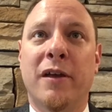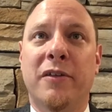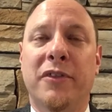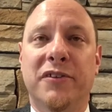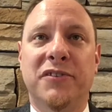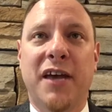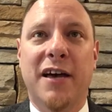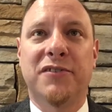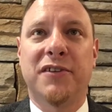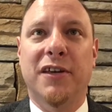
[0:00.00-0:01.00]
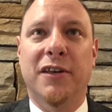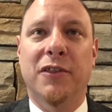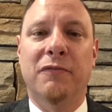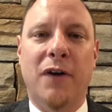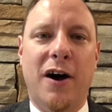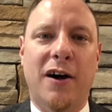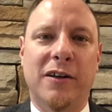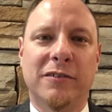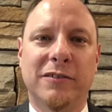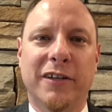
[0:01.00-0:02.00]
this test in the
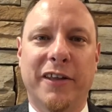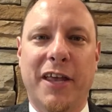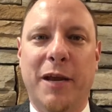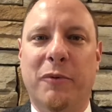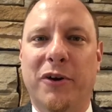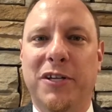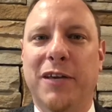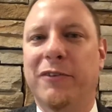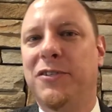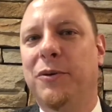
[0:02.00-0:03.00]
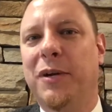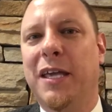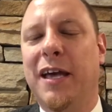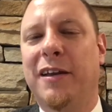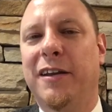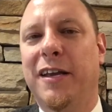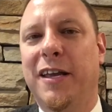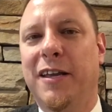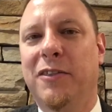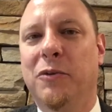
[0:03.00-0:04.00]
fall, and then I'm going to give it to you again
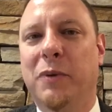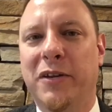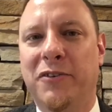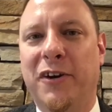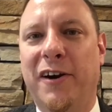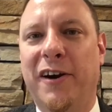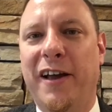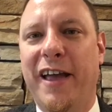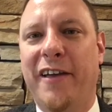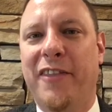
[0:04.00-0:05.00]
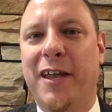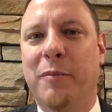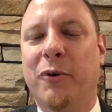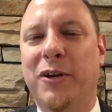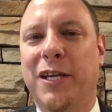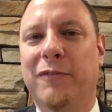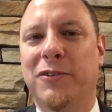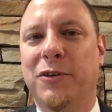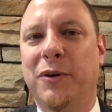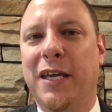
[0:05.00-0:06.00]
in the winter, and then I'm going to give it
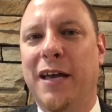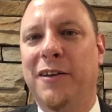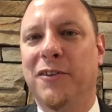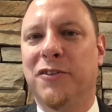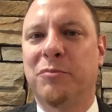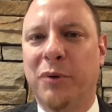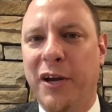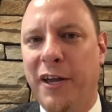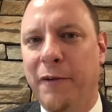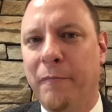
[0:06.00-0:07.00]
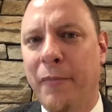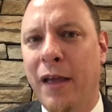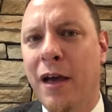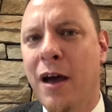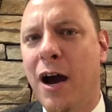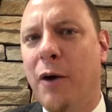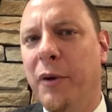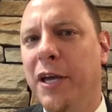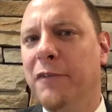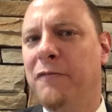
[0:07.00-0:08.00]
to you again in the spring. Are we
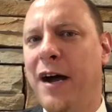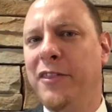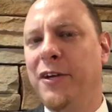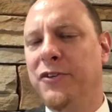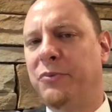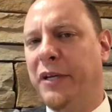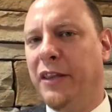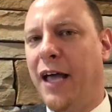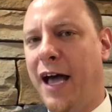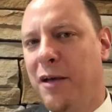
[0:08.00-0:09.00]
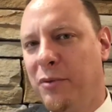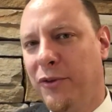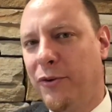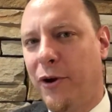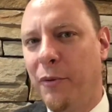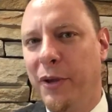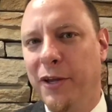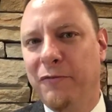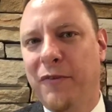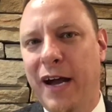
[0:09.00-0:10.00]
going to find that it's reliable, or are we going
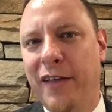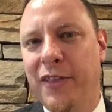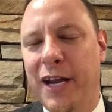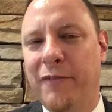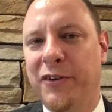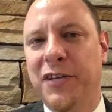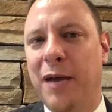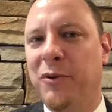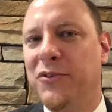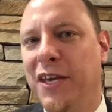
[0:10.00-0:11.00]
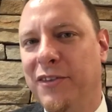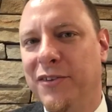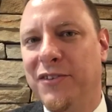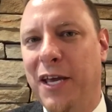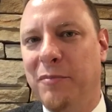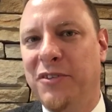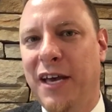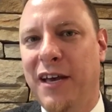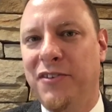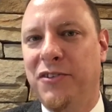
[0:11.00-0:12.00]
to find that every time you take the same
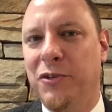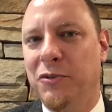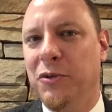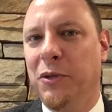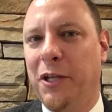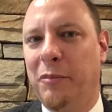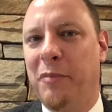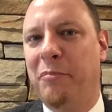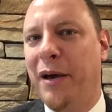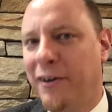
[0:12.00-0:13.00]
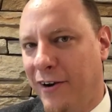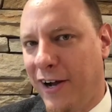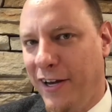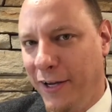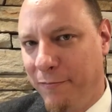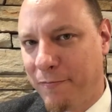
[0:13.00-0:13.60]
test, you do a little bit better on it?